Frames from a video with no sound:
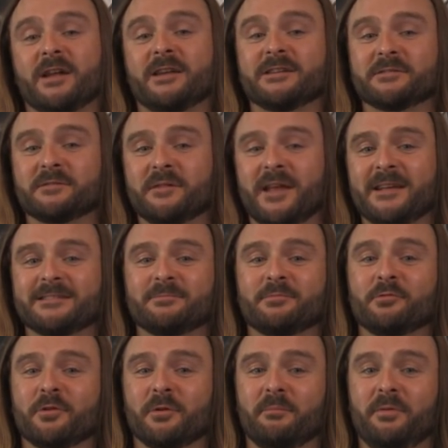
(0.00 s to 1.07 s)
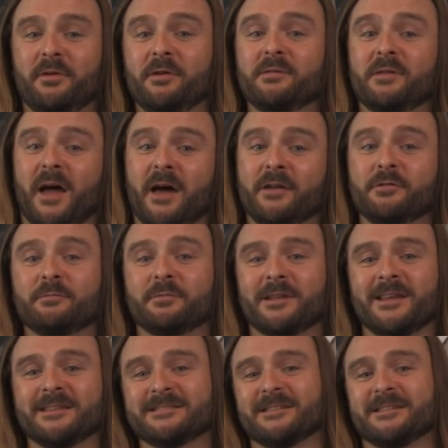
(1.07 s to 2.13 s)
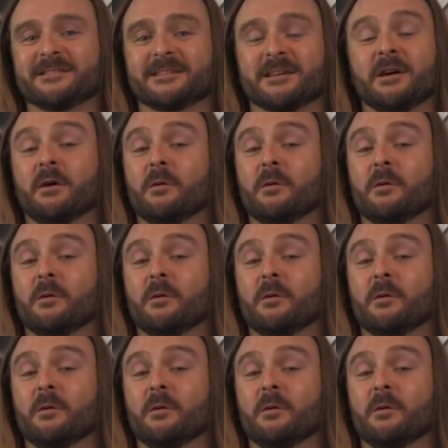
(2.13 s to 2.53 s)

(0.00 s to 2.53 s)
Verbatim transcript: and its flexible compute Hadoop clusters,